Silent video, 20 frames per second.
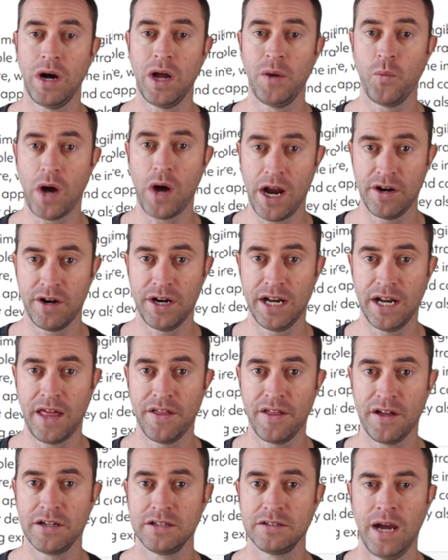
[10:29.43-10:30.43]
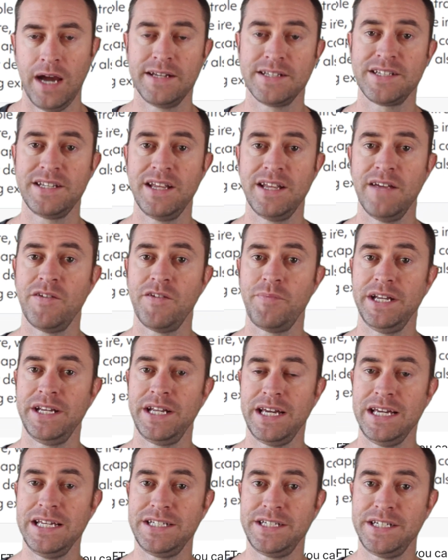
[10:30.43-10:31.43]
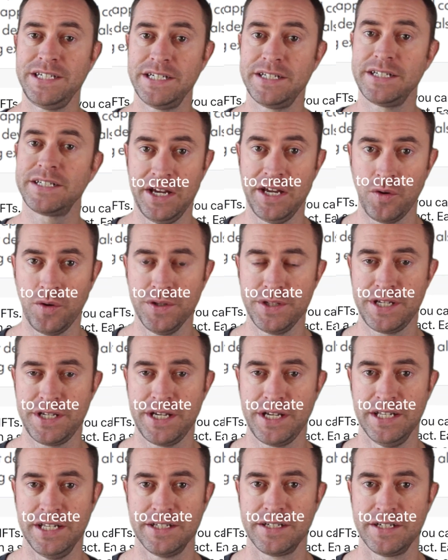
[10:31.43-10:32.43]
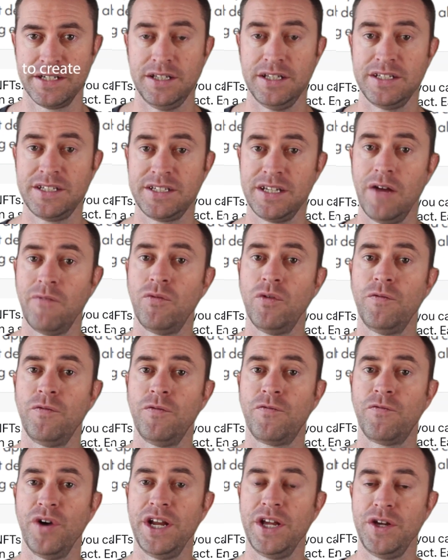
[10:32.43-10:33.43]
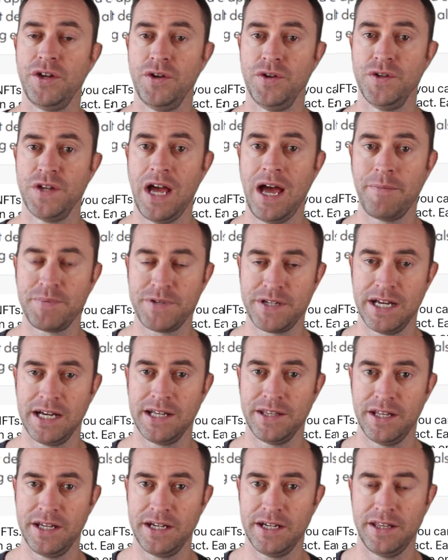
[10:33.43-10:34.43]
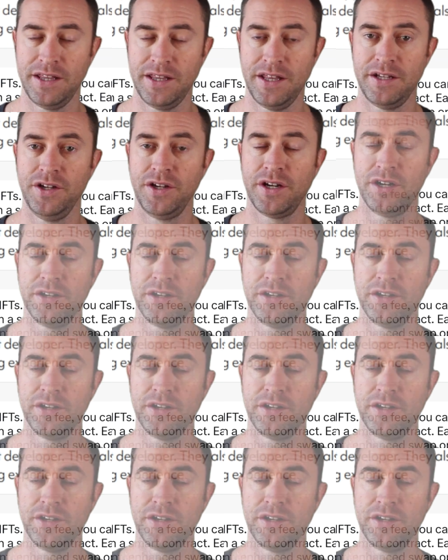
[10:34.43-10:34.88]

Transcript: one way or another. And it's never been easier than content. There's several free to use apps out there that you